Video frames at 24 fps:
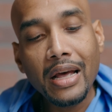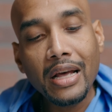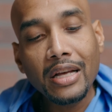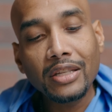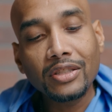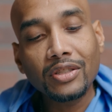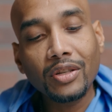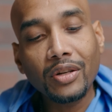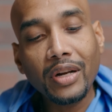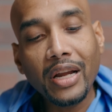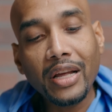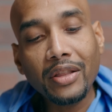
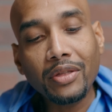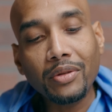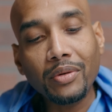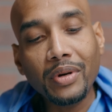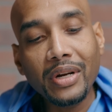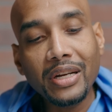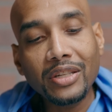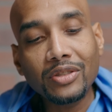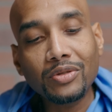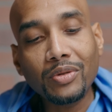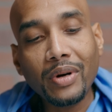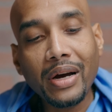So that
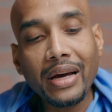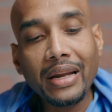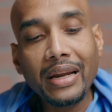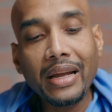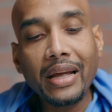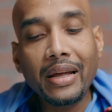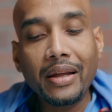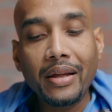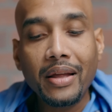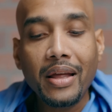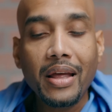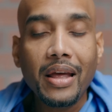threads right
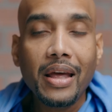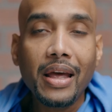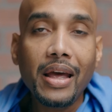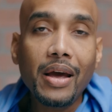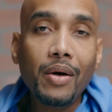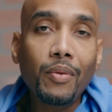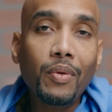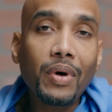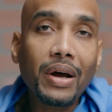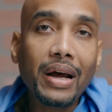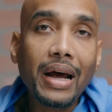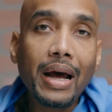in.
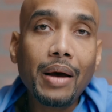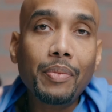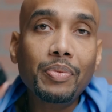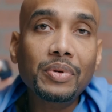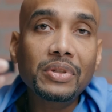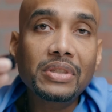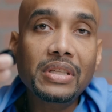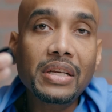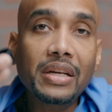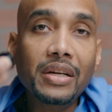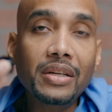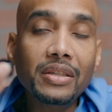And what
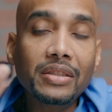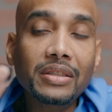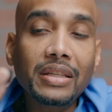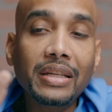happens here is